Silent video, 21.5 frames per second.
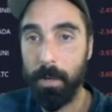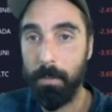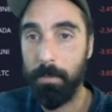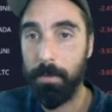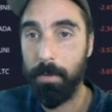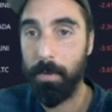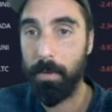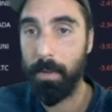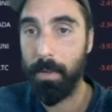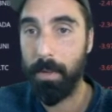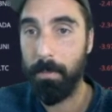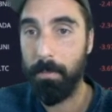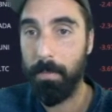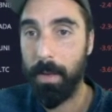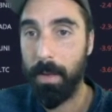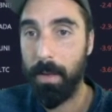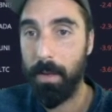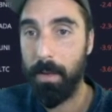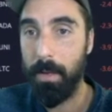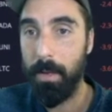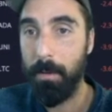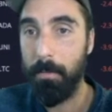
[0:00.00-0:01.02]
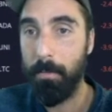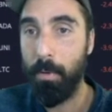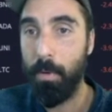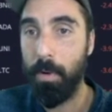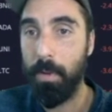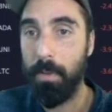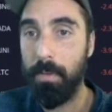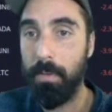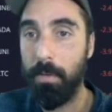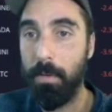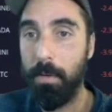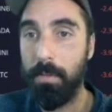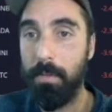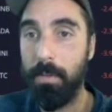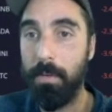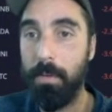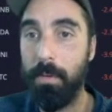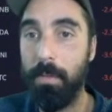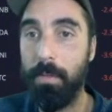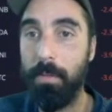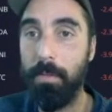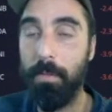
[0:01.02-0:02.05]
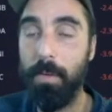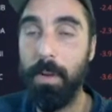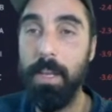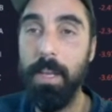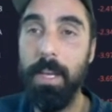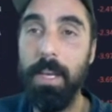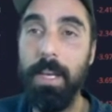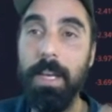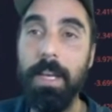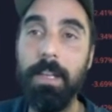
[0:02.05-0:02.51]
I'm talking about 0.003.